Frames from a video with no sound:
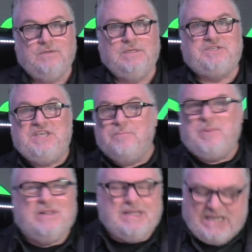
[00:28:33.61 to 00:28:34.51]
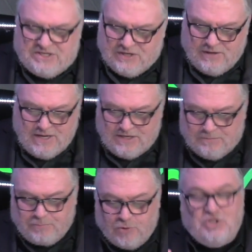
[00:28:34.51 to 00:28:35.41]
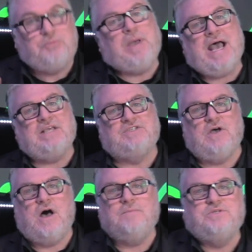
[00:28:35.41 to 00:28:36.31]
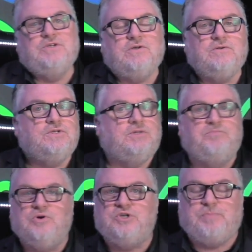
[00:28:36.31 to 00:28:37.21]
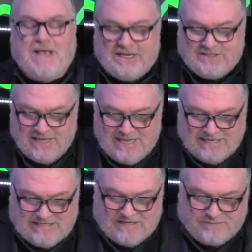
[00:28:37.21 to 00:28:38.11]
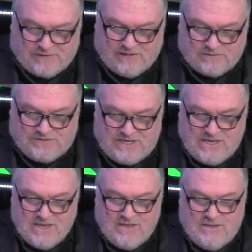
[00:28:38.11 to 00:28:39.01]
It's the ability to push past obstacles, to push past difficulty,